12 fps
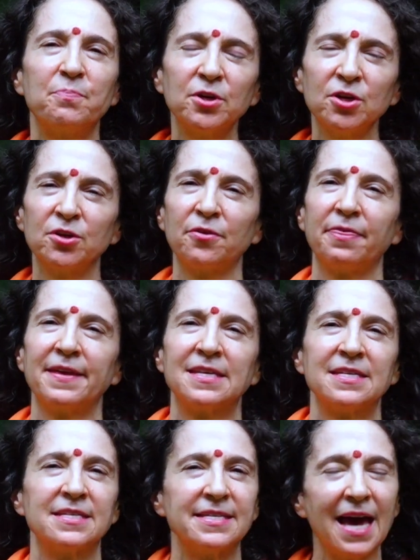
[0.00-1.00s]
birth
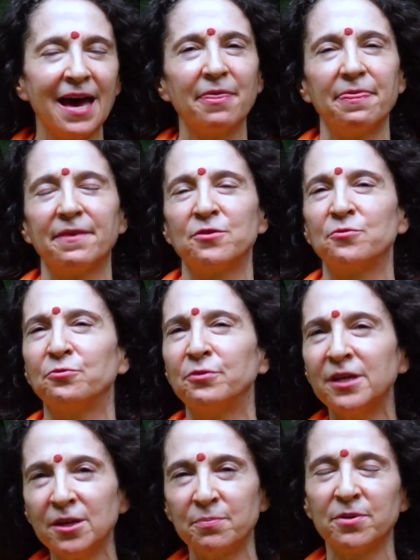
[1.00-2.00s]
and death and
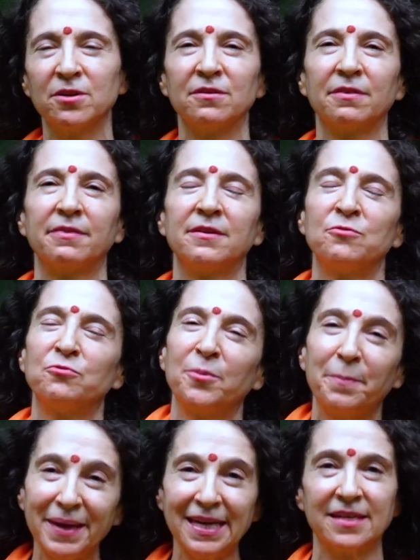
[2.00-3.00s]
rebirth and
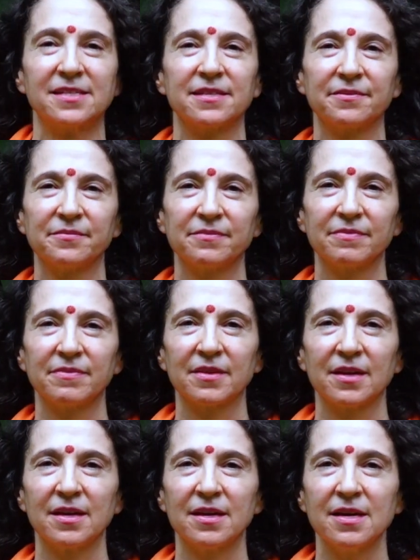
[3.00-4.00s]
repeat,
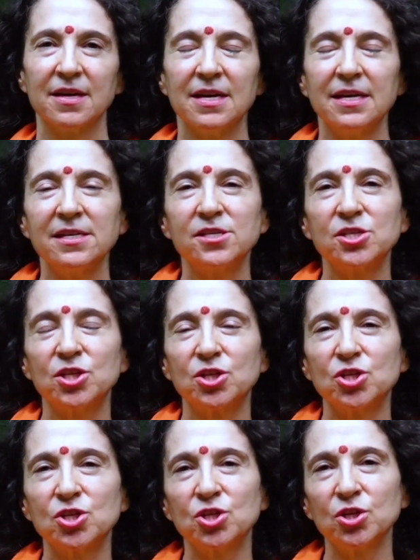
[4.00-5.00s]
is to
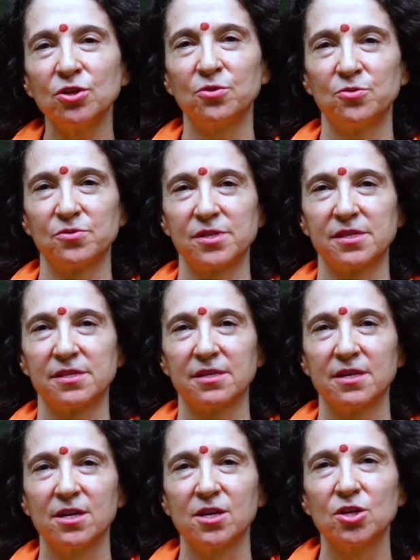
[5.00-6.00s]
choose
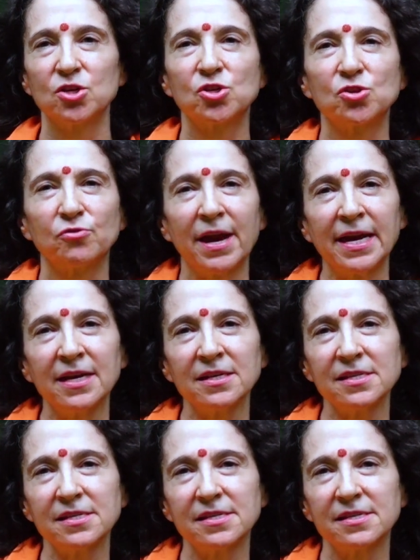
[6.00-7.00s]

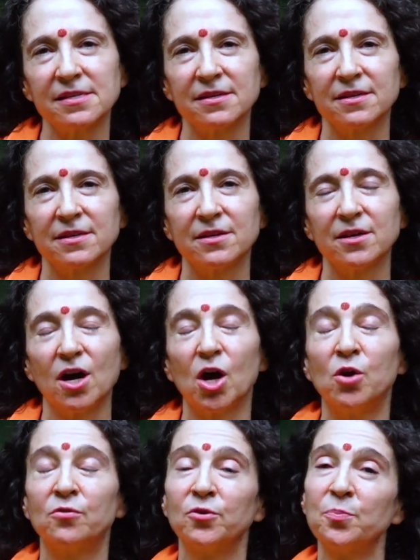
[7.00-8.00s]
Shreyas
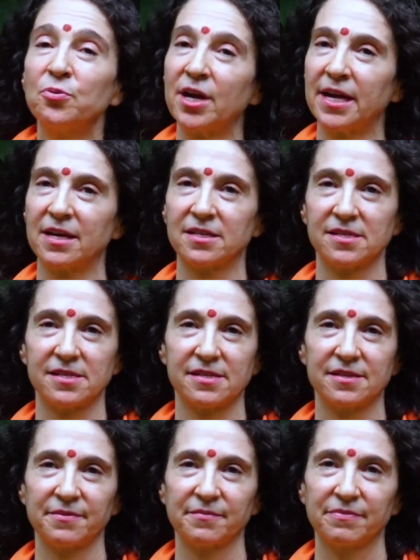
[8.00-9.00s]
over
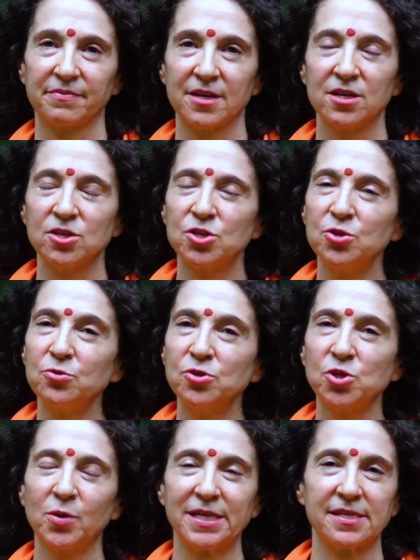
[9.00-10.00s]
Preyas. Two
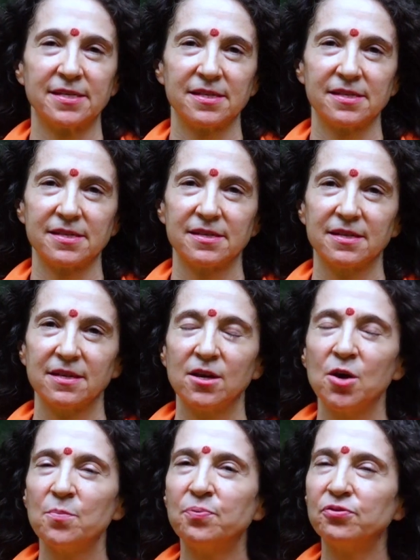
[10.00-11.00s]
choices.
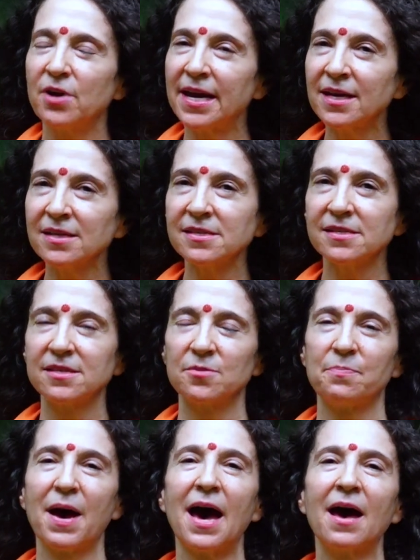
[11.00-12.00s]
Preyas, the
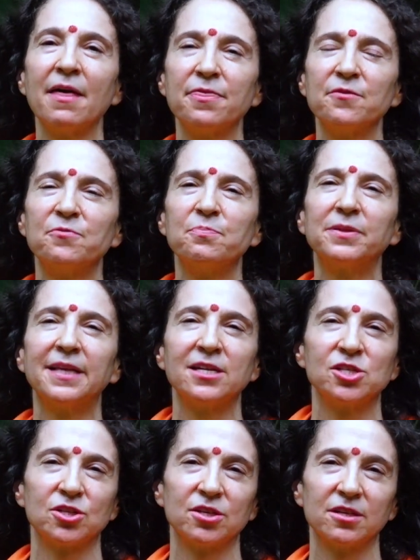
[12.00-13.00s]
path of
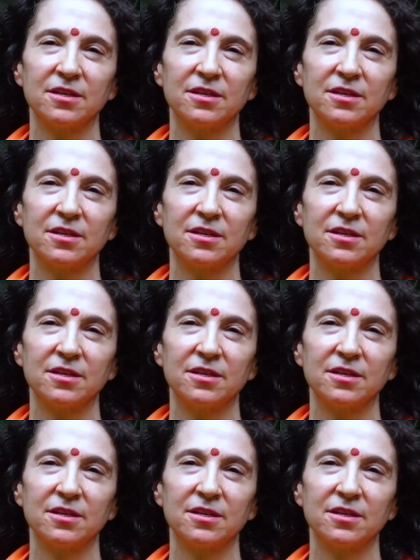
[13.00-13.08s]
pleasure,